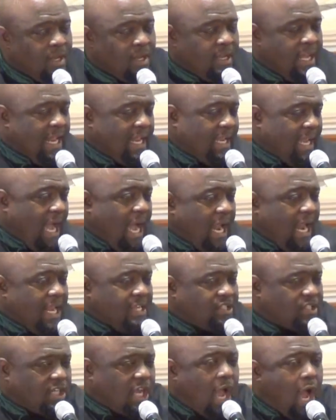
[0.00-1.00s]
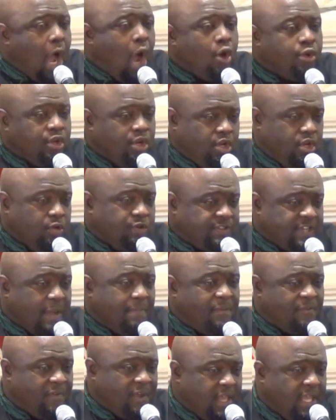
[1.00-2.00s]
that God has called you to do
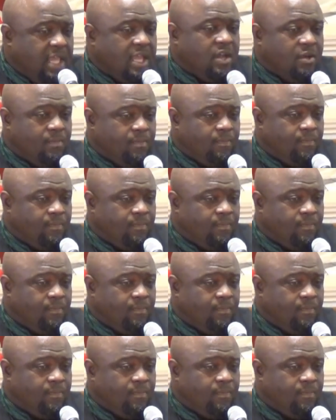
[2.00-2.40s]
something for Him,